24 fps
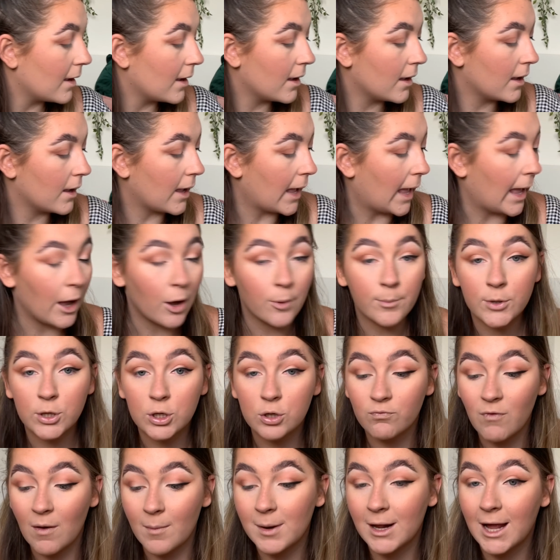How am I going to
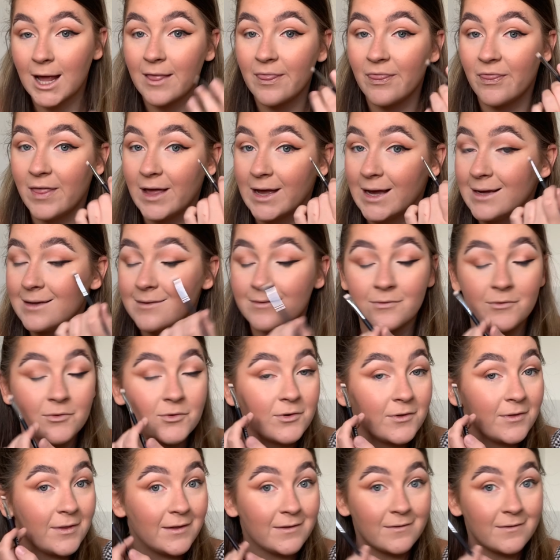replicate that onto this